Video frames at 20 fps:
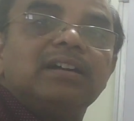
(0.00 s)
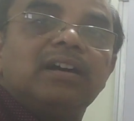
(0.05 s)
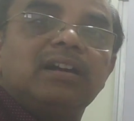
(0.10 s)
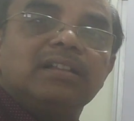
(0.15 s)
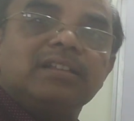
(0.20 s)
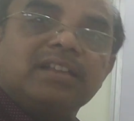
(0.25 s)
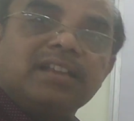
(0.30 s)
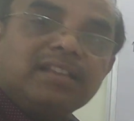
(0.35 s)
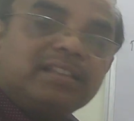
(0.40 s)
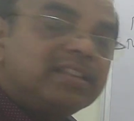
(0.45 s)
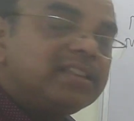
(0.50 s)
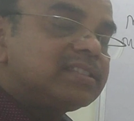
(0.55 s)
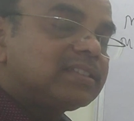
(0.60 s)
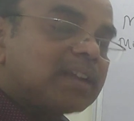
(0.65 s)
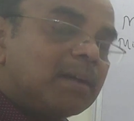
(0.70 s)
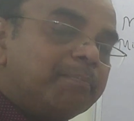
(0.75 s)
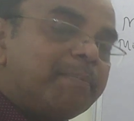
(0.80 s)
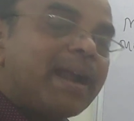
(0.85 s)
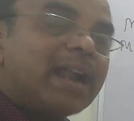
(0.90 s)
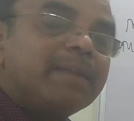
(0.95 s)
It is
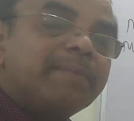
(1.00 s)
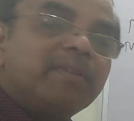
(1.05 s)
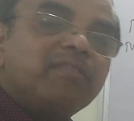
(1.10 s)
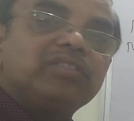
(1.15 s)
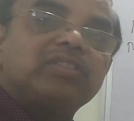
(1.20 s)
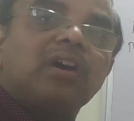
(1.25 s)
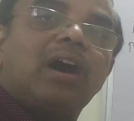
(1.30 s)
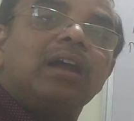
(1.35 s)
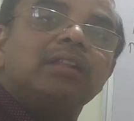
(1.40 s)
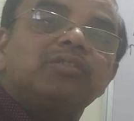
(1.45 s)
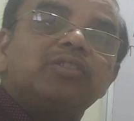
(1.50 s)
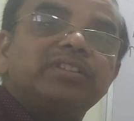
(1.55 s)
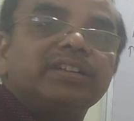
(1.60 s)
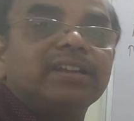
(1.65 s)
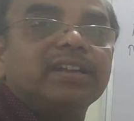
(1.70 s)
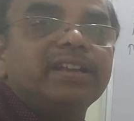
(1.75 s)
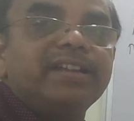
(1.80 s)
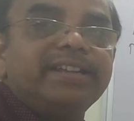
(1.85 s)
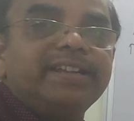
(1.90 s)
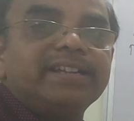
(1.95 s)
compatible with all those
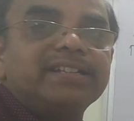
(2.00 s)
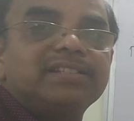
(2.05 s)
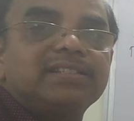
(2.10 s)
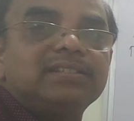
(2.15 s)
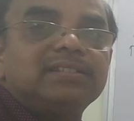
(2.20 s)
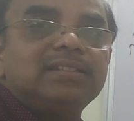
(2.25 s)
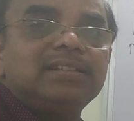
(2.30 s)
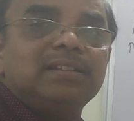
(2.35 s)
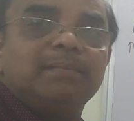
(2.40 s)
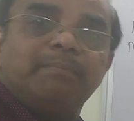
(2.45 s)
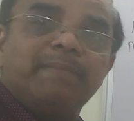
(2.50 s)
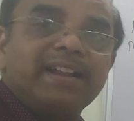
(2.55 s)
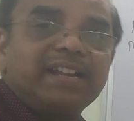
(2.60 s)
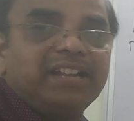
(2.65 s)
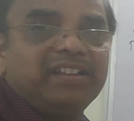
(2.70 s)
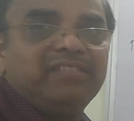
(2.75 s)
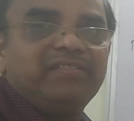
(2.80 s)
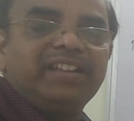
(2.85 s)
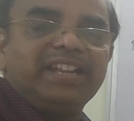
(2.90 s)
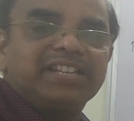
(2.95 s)
ingredients, but
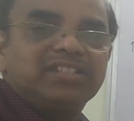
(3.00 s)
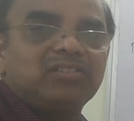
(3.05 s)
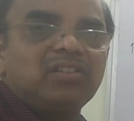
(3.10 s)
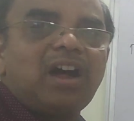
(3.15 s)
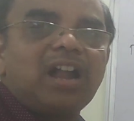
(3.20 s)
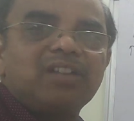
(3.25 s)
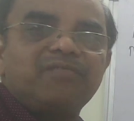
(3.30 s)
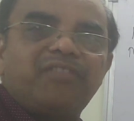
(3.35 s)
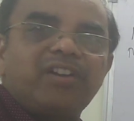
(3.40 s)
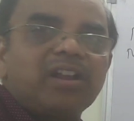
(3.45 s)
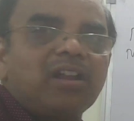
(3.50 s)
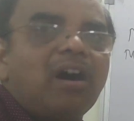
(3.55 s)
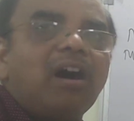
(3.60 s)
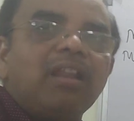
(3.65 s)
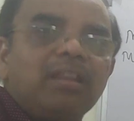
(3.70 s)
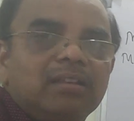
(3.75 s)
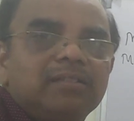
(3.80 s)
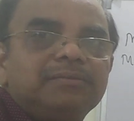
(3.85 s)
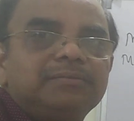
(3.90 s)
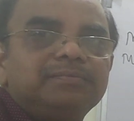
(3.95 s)
it's not for
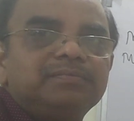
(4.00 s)
all.